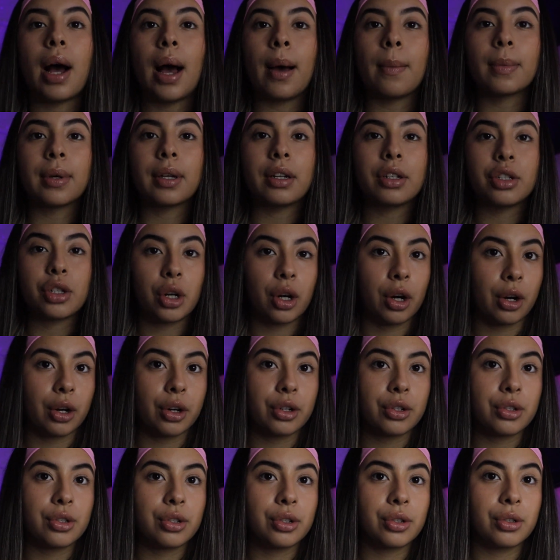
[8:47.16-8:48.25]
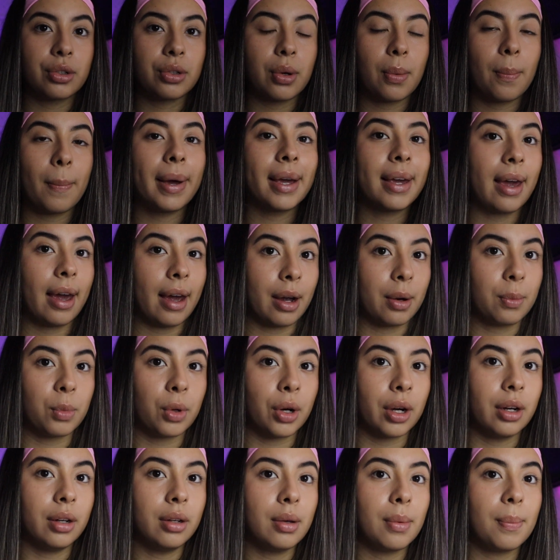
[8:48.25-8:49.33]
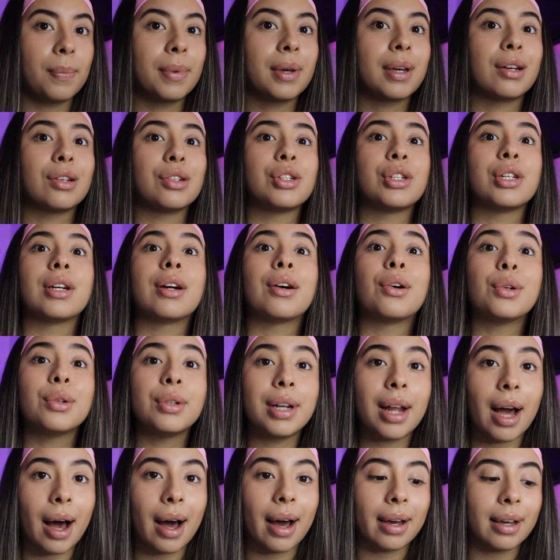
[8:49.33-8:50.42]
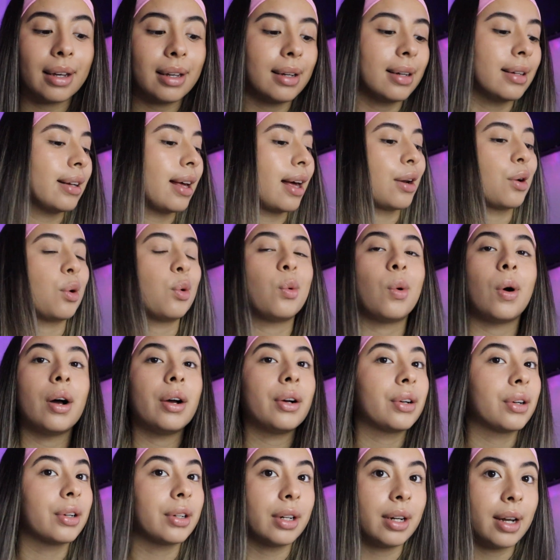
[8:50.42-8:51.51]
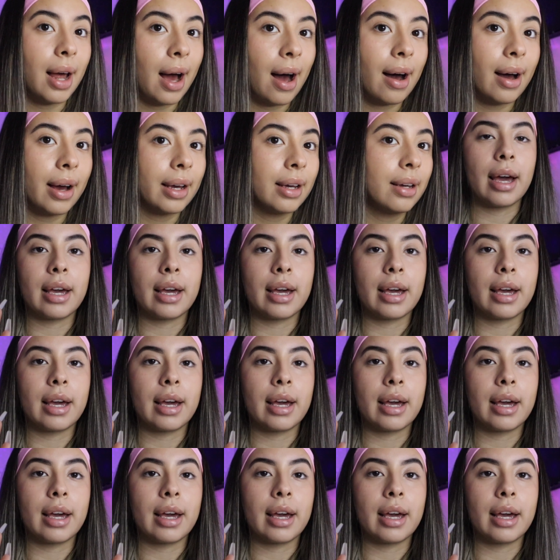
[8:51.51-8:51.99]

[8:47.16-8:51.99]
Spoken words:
I'm gonna charge my camera because she gonna die and I don't want her to die.